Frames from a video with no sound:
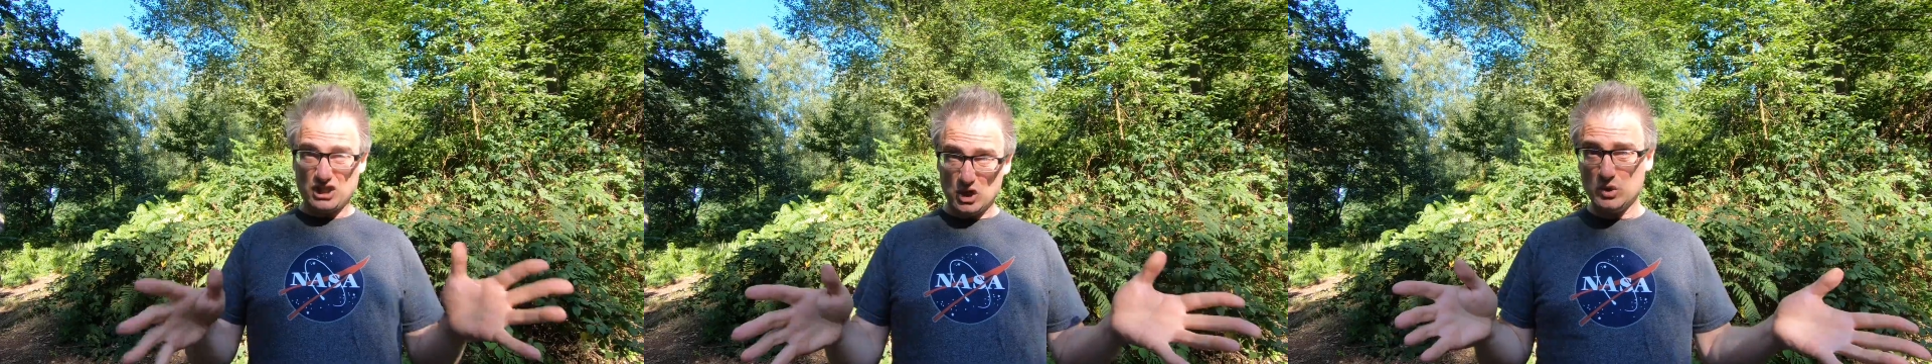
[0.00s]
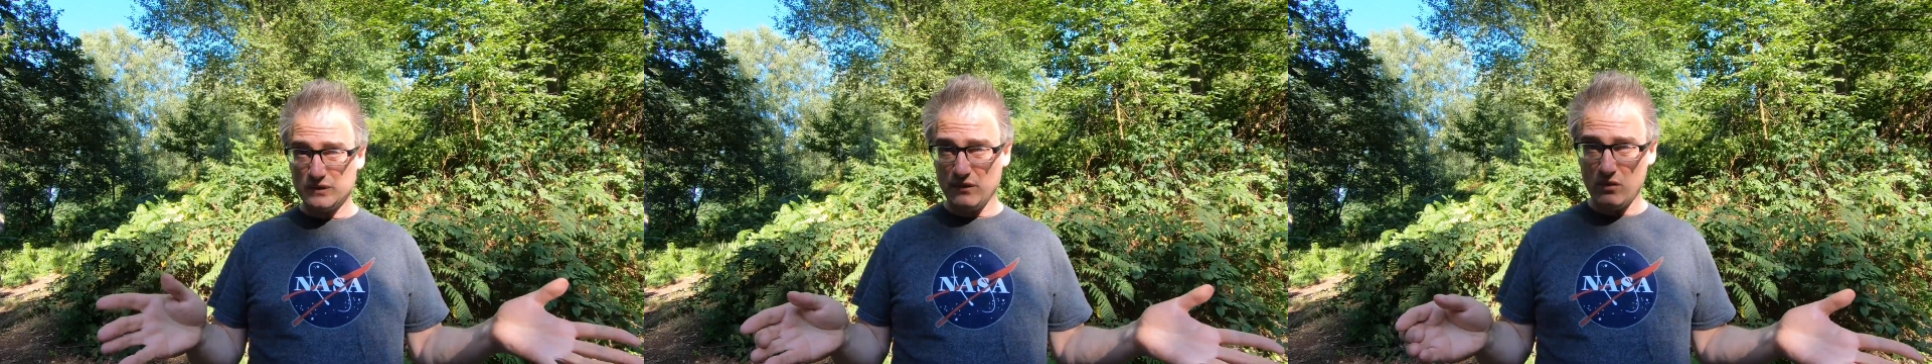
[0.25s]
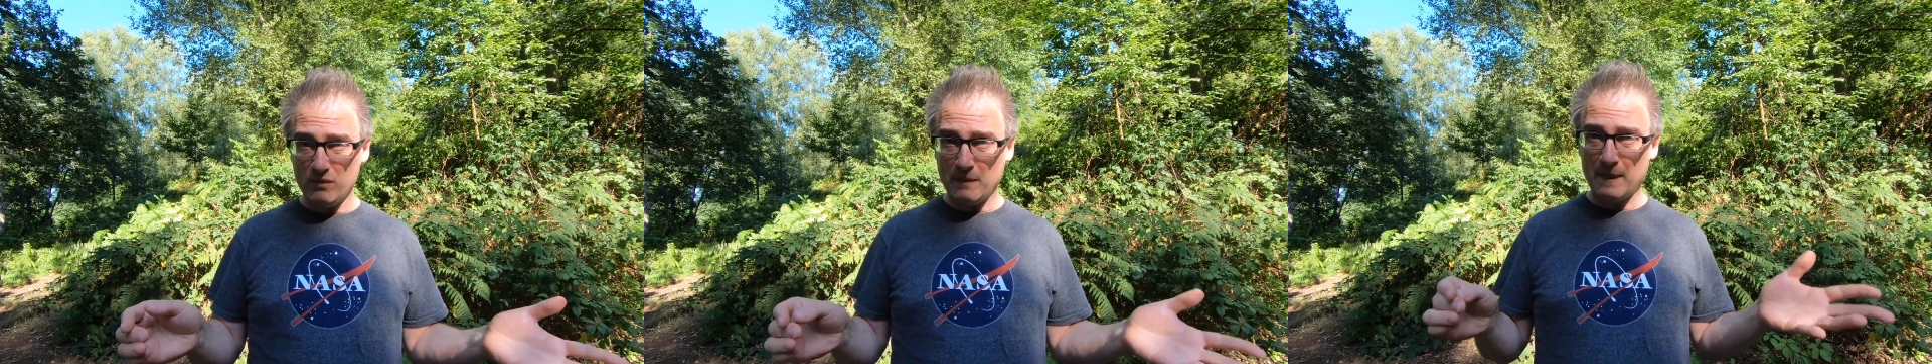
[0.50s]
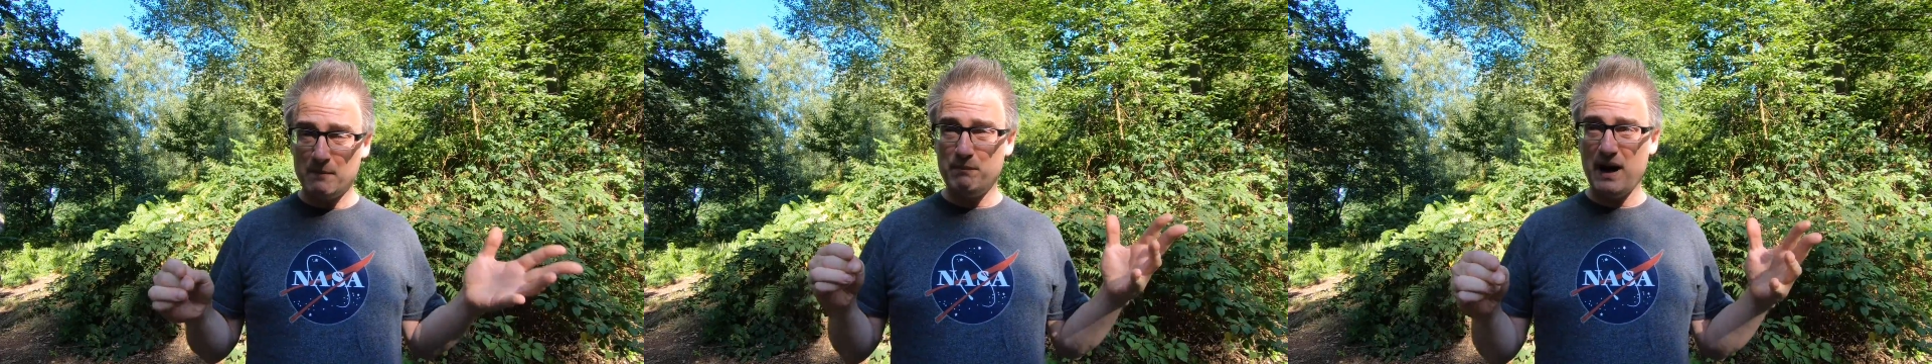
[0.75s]
useful,
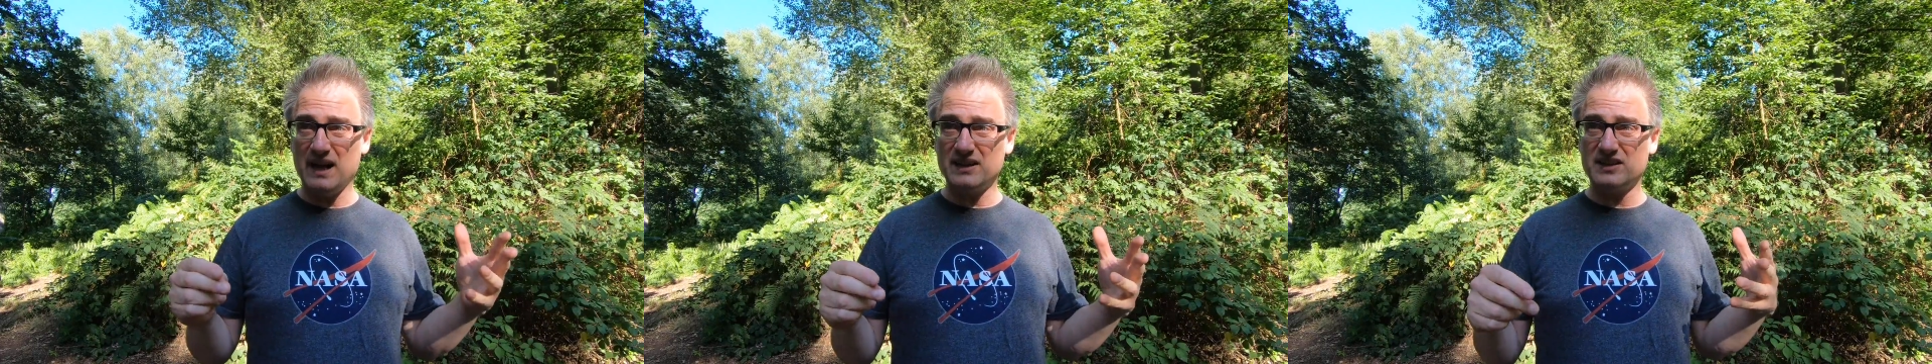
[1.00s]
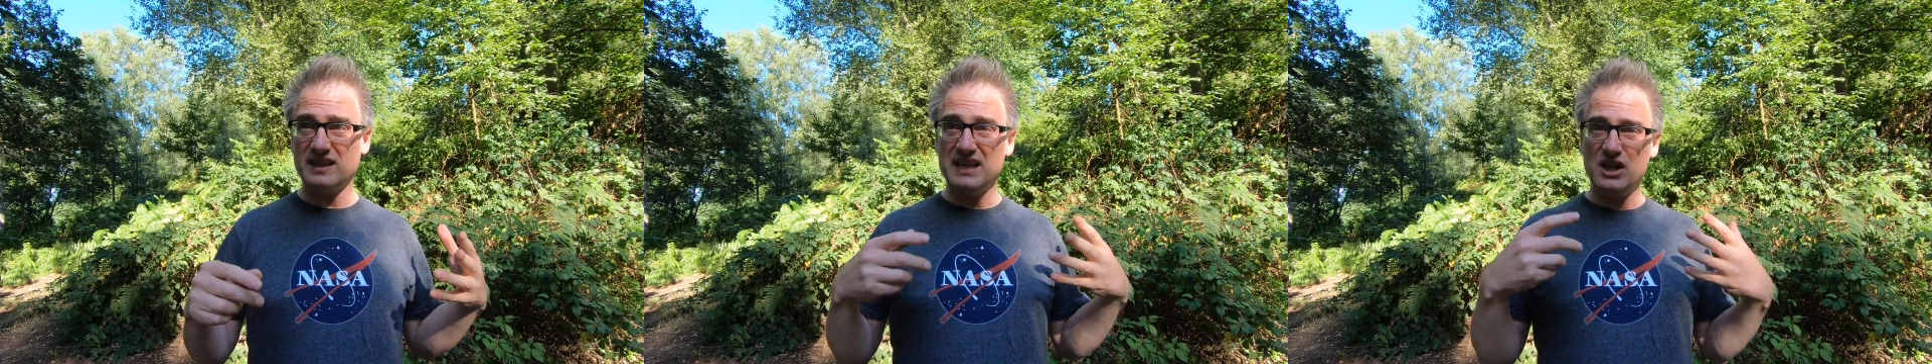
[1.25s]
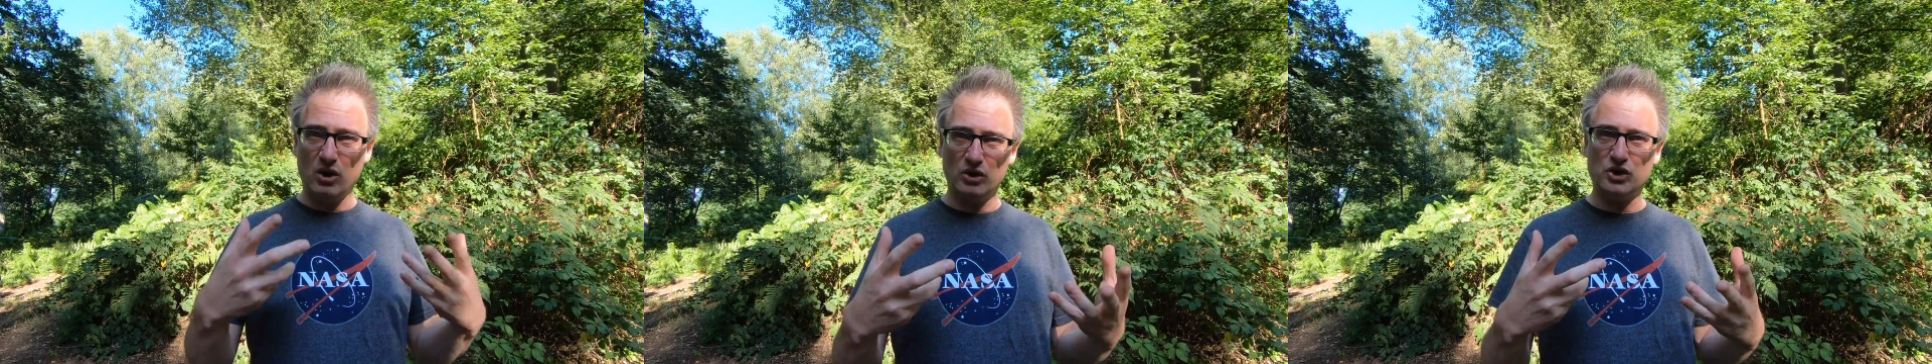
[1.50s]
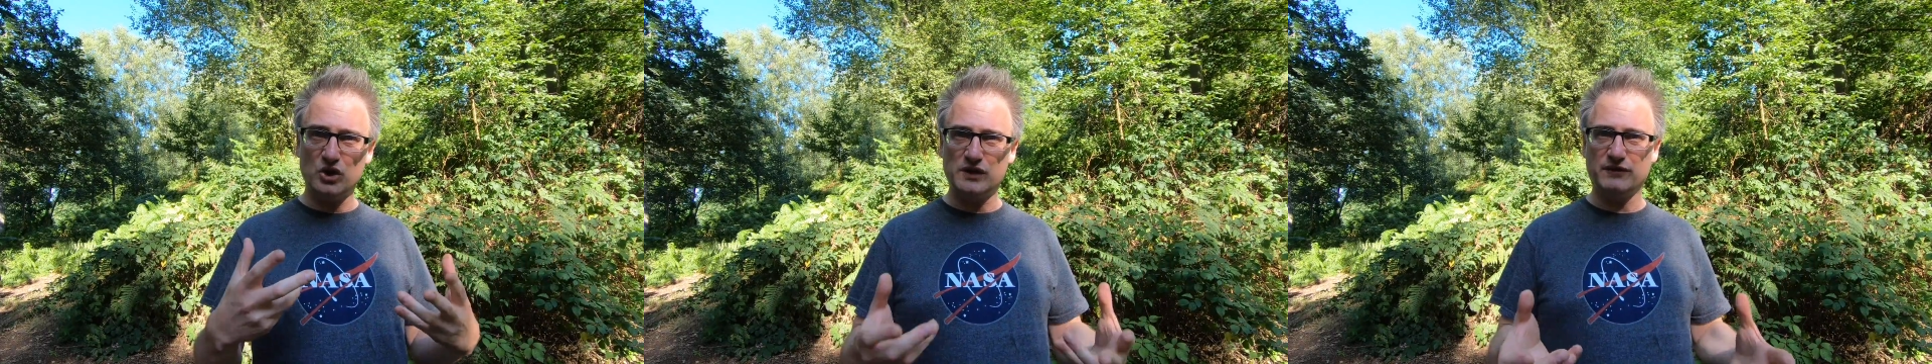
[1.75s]
but not
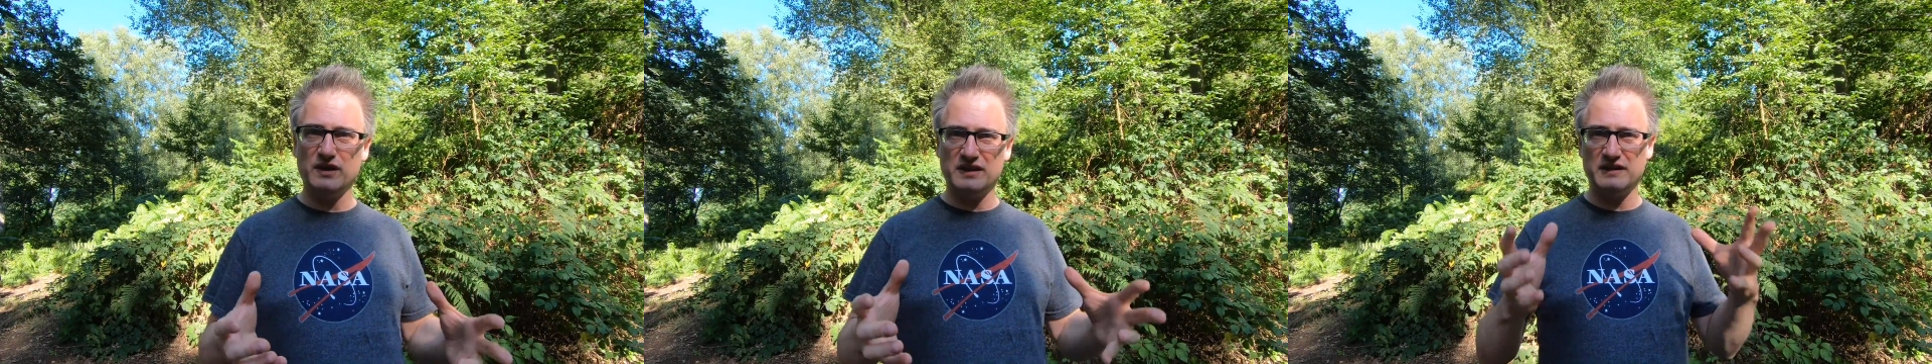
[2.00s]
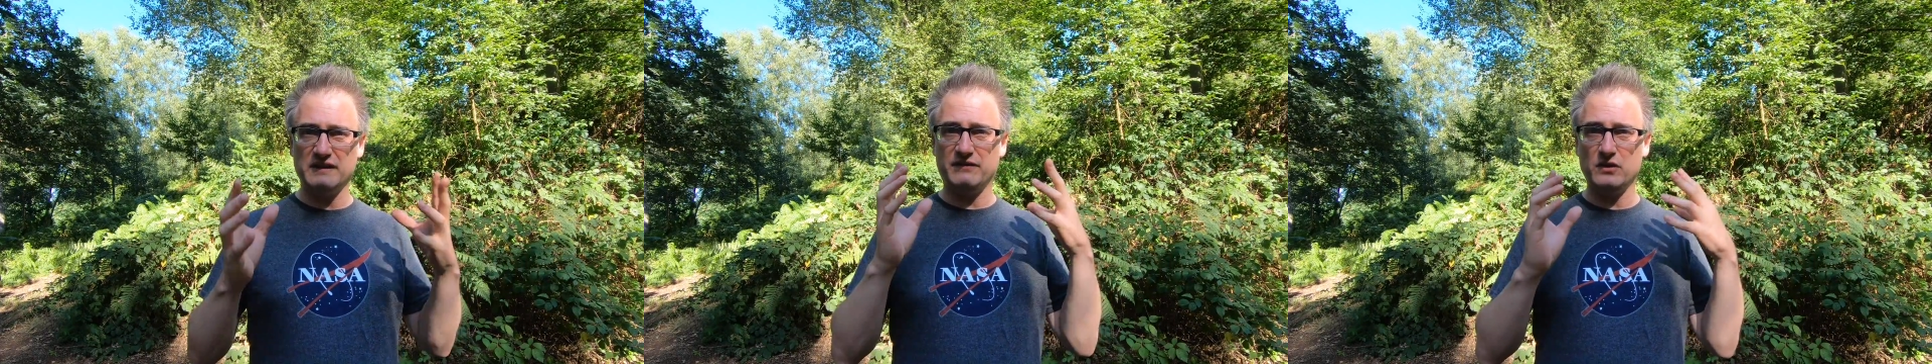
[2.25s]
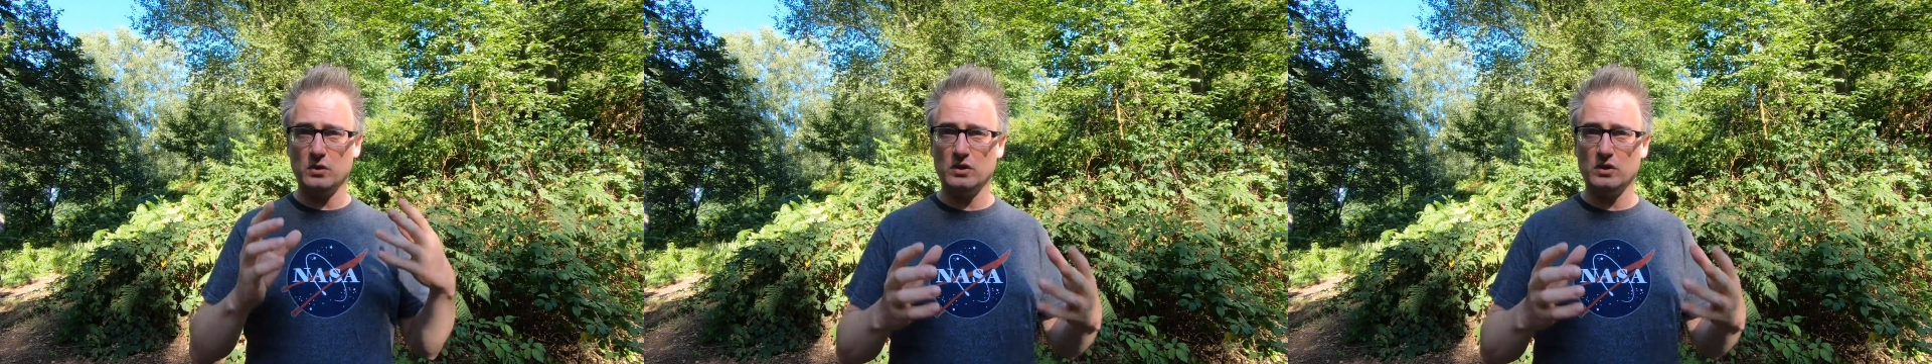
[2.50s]
as useful as if you